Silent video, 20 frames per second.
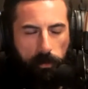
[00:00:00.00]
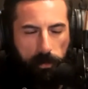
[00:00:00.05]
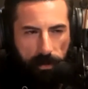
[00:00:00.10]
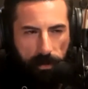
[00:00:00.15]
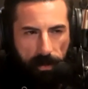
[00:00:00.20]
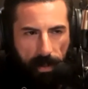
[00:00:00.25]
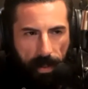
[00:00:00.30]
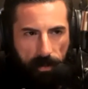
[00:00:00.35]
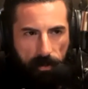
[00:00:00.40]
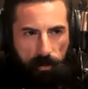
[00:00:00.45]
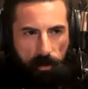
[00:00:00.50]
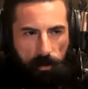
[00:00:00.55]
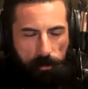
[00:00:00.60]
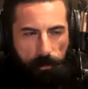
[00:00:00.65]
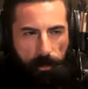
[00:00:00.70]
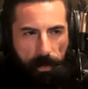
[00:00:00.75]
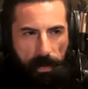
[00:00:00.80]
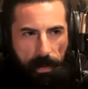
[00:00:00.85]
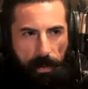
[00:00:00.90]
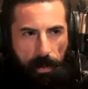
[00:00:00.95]
It can just
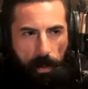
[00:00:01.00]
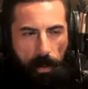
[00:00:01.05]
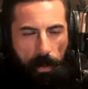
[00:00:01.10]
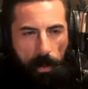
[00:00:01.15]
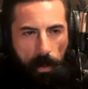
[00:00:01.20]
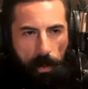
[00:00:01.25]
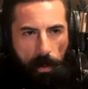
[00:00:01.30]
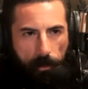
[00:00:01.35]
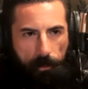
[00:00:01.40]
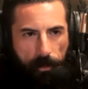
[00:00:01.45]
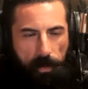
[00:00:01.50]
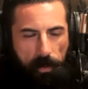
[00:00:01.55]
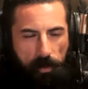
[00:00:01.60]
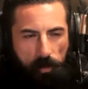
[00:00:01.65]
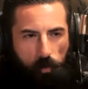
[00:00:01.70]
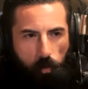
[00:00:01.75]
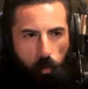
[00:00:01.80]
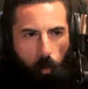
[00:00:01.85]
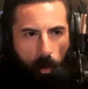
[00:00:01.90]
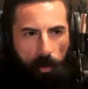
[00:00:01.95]
be these
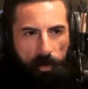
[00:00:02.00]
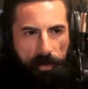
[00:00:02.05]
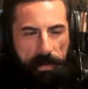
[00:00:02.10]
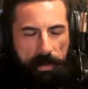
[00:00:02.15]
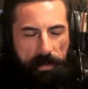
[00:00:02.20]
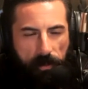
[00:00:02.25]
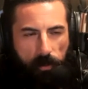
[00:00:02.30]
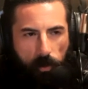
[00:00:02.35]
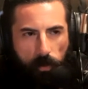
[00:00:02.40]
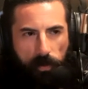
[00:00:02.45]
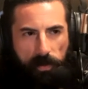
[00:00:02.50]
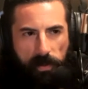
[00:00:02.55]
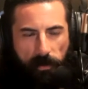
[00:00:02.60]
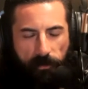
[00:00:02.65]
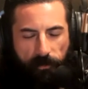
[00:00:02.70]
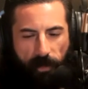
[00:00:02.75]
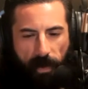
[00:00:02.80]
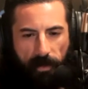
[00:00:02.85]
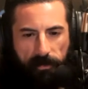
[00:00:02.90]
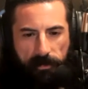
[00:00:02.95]
onesie twosie
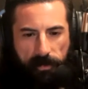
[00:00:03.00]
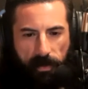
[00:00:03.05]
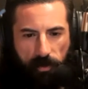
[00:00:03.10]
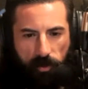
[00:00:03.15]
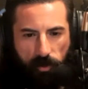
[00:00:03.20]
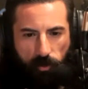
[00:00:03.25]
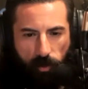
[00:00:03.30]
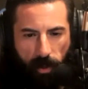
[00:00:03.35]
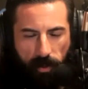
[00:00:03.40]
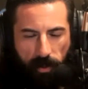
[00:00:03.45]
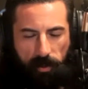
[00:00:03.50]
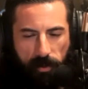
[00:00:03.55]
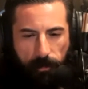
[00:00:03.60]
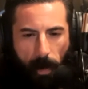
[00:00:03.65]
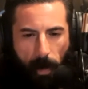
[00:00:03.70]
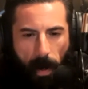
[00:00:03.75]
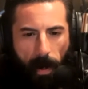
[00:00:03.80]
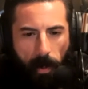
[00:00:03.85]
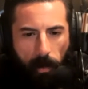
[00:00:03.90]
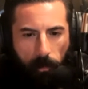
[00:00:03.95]
events that's
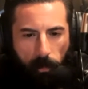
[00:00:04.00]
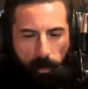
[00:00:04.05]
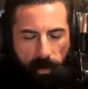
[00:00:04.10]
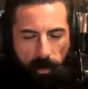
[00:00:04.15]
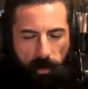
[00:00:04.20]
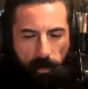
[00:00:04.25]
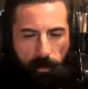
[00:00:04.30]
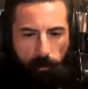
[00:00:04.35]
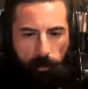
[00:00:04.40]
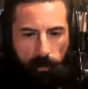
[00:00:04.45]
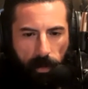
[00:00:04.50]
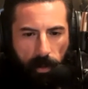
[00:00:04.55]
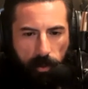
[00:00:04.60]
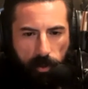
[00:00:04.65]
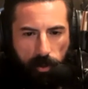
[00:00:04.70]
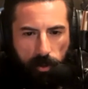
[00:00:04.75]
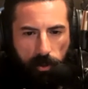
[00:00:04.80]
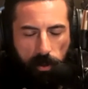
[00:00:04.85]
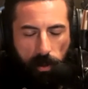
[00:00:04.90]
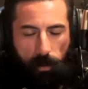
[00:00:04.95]
transpired within the
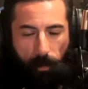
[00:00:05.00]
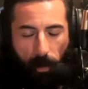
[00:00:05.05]
relationship